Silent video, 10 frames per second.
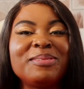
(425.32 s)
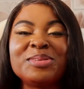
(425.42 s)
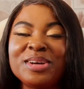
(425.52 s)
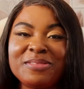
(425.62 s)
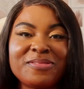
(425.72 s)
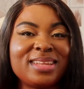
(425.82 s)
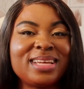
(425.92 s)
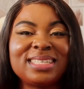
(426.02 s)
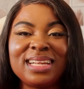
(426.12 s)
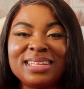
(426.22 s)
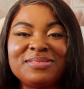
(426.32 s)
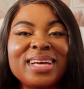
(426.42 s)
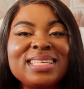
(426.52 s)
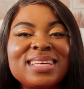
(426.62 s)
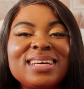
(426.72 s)
I'm not a financial
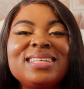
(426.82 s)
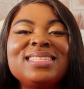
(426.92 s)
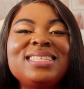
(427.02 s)
advisor.